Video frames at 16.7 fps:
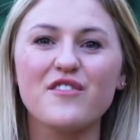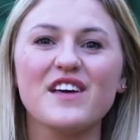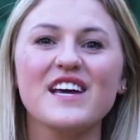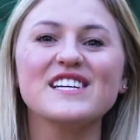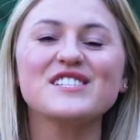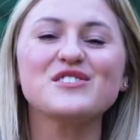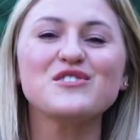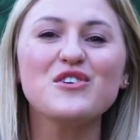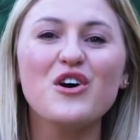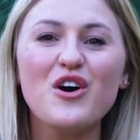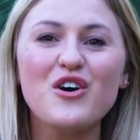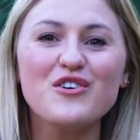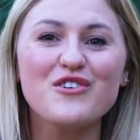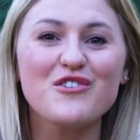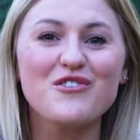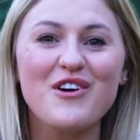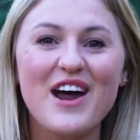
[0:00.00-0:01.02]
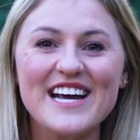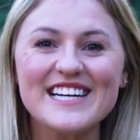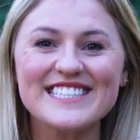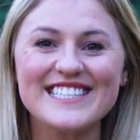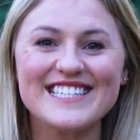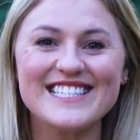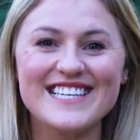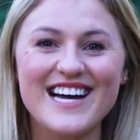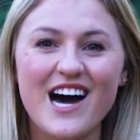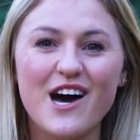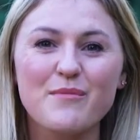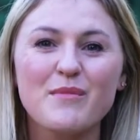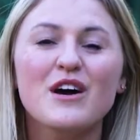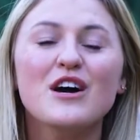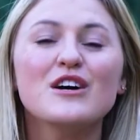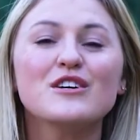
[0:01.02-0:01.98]
There is no greater
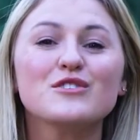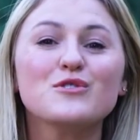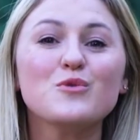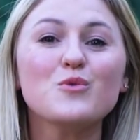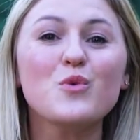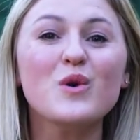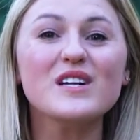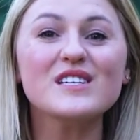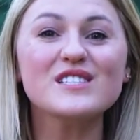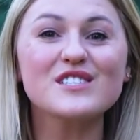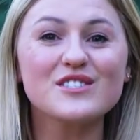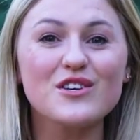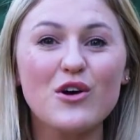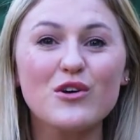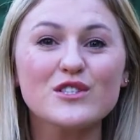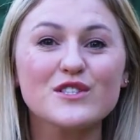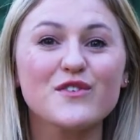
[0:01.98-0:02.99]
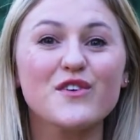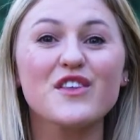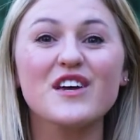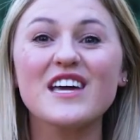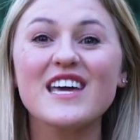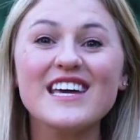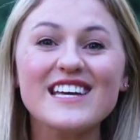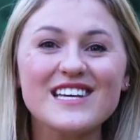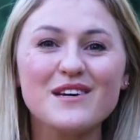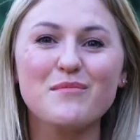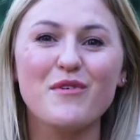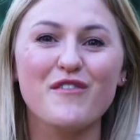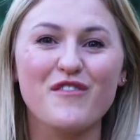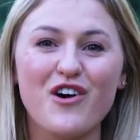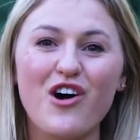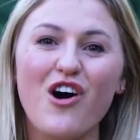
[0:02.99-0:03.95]
time to win souls for the kingdom of